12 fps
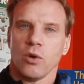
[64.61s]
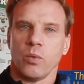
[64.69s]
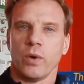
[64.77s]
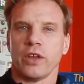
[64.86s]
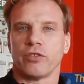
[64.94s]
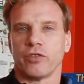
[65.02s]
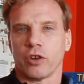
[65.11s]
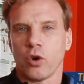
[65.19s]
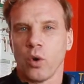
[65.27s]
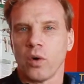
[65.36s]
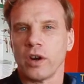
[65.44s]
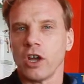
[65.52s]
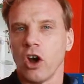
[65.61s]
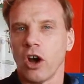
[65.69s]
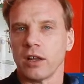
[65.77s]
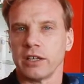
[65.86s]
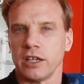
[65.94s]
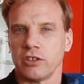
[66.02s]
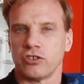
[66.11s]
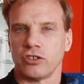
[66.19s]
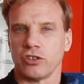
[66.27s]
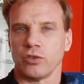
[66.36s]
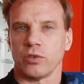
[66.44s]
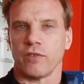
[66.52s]
with the Cory Holly
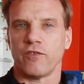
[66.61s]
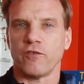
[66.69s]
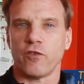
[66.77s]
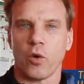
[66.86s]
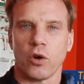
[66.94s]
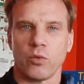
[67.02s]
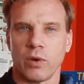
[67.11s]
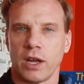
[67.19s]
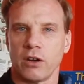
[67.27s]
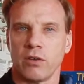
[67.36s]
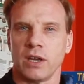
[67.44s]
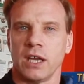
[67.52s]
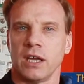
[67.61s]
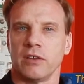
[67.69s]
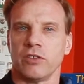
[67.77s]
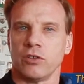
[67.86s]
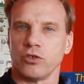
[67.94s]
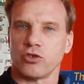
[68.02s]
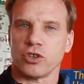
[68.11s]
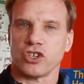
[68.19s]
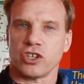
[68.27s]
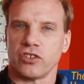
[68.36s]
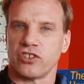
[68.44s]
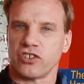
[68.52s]
Institute, a forerunner in the
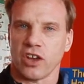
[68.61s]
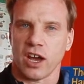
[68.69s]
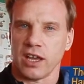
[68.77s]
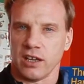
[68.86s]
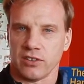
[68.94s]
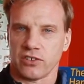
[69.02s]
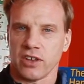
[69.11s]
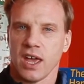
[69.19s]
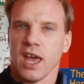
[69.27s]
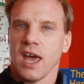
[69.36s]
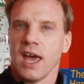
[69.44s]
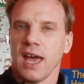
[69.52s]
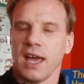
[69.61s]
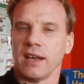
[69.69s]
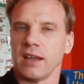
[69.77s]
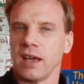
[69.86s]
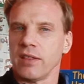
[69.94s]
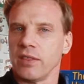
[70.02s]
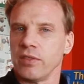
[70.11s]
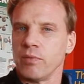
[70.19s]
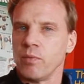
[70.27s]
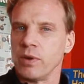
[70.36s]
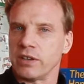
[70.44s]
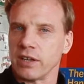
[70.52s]
nutrition science. And
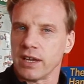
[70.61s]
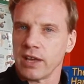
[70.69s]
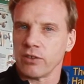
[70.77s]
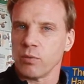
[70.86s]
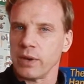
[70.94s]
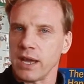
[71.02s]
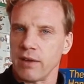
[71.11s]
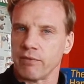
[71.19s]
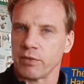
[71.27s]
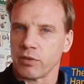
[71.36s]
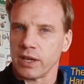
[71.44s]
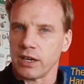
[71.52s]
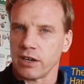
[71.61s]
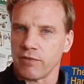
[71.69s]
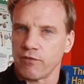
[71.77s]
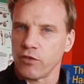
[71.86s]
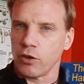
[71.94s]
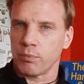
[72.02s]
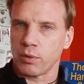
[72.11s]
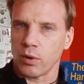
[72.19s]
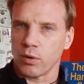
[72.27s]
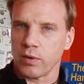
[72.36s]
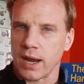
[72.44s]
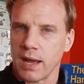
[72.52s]
we together we have created a full
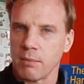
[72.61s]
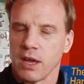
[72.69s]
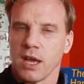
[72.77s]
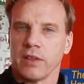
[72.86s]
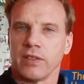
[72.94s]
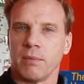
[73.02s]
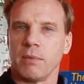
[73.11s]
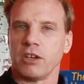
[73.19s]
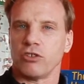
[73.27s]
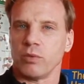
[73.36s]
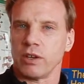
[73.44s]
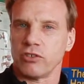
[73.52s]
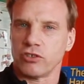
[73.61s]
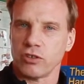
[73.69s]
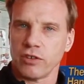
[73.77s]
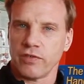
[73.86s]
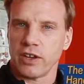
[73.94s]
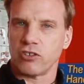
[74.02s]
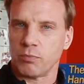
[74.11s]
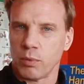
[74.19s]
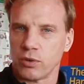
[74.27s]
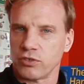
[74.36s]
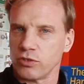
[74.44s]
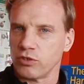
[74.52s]
program that makes you a certified
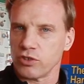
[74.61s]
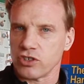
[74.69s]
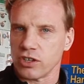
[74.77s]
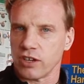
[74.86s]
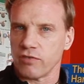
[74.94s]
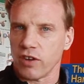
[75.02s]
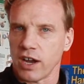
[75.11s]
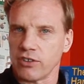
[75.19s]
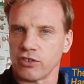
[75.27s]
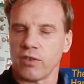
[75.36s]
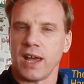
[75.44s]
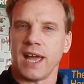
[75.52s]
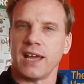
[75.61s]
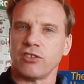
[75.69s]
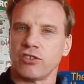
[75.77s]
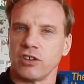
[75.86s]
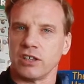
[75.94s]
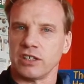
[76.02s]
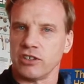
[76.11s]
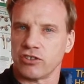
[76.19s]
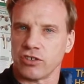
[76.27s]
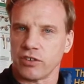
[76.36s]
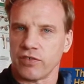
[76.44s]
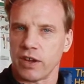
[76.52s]
sports nutrition advisor and elite
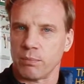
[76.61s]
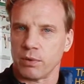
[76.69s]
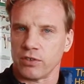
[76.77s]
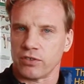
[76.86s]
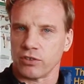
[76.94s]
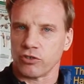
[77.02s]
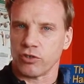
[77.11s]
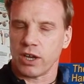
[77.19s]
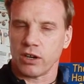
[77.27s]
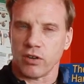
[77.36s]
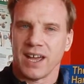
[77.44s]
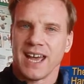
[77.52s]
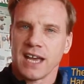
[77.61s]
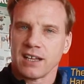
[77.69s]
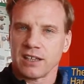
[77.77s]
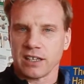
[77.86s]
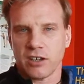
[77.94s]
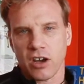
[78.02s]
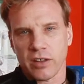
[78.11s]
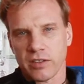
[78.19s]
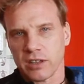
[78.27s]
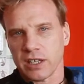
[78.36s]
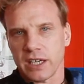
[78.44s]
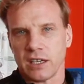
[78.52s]
certified personal trainer. Click on
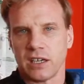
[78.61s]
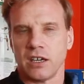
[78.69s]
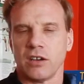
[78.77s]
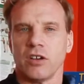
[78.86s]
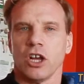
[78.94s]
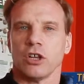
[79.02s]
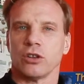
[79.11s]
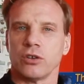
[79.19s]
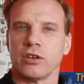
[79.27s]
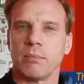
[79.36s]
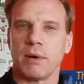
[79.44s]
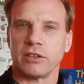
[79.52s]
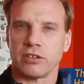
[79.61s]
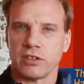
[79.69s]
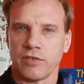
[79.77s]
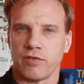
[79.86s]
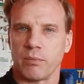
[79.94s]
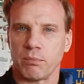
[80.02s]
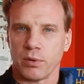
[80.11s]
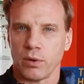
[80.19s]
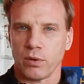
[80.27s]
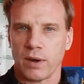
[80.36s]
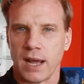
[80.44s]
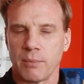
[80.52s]
the link here, learn about the different
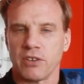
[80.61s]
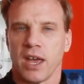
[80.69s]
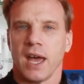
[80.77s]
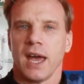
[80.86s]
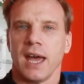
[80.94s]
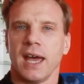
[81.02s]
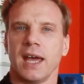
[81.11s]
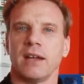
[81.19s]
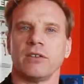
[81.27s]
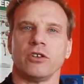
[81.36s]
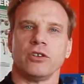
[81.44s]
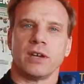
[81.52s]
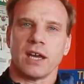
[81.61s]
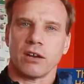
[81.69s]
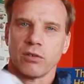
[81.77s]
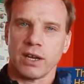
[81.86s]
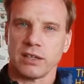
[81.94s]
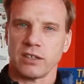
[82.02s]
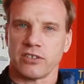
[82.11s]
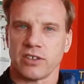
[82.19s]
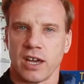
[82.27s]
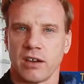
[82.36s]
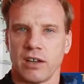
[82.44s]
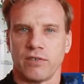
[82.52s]
programs, and you get a great
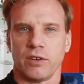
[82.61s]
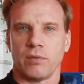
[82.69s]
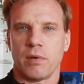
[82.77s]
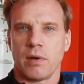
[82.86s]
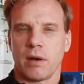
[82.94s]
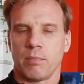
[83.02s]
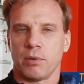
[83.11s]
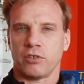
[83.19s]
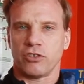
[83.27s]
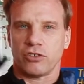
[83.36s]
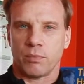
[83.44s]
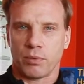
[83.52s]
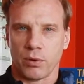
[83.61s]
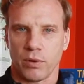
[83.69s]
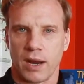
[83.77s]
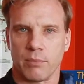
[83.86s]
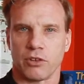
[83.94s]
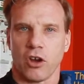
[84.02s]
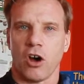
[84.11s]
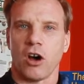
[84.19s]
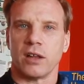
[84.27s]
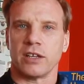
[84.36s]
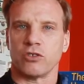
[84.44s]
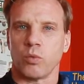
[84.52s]
discount if you purchase the programs
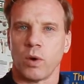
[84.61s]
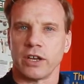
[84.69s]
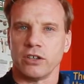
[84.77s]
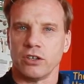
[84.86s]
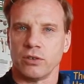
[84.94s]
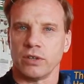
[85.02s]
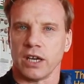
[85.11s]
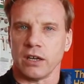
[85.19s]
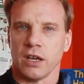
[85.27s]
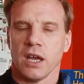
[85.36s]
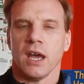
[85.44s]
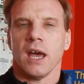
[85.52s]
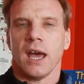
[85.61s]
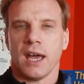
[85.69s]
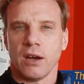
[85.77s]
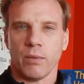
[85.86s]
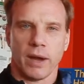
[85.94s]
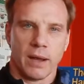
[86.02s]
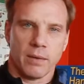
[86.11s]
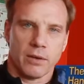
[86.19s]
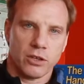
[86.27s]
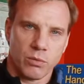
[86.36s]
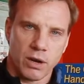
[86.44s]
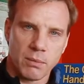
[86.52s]
all as one unit. Anyway,
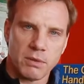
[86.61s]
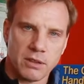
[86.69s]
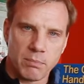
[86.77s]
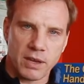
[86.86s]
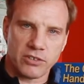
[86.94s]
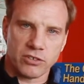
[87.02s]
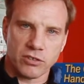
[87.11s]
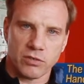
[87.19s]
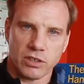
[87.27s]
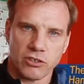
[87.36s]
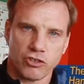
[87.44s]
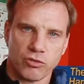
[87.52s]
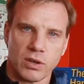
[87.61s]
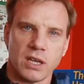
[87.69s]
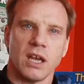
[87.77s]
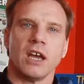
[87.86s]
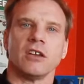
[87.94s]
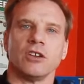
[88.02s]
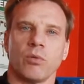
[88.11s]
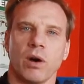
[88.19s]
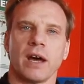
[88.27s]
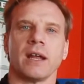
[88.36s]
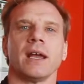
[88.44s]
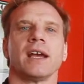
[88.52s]
you want to be the best in your industry, you
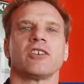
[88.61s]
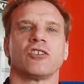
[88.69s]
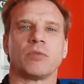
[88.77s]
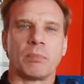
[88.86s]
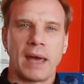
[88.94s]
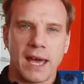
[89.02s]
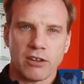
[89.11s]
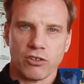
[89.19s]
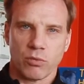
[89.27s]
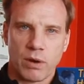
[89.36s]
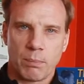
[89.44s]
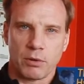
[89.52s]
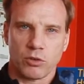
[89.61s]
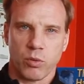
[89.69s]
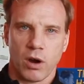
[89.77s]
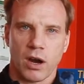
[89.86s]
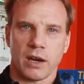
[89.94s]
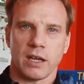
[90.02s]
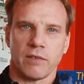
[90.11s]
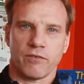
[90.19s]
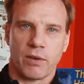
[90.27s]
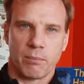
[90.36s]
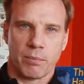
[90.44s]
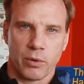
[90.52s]
want to expand your repertoire
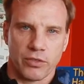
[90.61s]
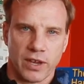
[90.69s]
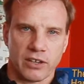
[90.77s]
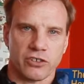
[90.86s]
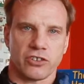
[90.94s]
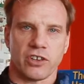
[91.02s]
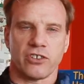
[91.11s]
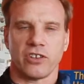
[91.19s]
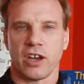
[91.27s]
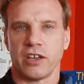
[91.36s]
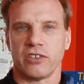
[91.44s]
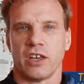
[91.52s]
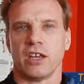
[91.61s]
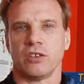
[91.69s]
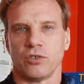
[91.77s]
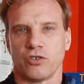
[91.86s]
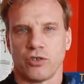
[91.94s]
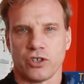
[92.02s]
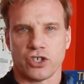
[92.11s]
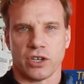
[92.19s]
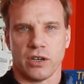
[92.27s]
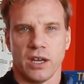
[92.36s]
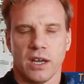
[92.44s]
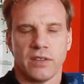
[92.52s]
from both exercise science and
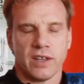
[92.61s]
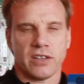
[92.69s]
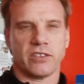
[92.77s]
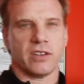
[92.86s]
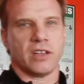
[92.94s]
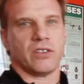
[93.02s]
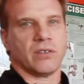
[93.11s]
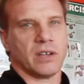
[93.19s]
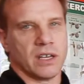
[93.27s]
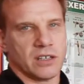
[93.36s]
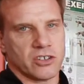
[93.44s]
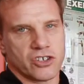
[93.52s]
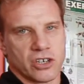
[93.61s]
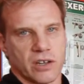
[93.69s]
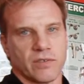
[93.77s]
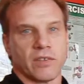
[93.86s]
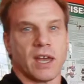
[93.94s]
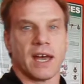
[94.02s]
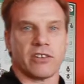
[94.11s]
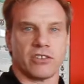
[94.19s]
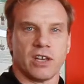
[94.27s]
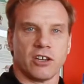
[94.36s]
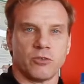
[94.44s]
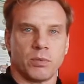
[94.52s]
nutrition. That's another edition of Ask
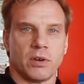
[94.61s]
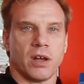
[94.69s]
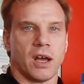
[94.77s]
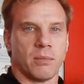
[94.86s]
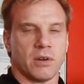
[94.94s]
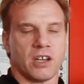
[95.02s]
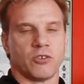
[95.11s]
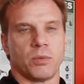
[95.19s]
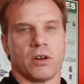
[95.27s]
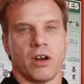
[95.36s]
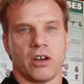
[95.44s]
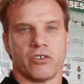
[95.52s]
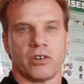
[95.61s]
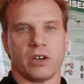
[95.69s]
the Expert. I'm your expert, Andre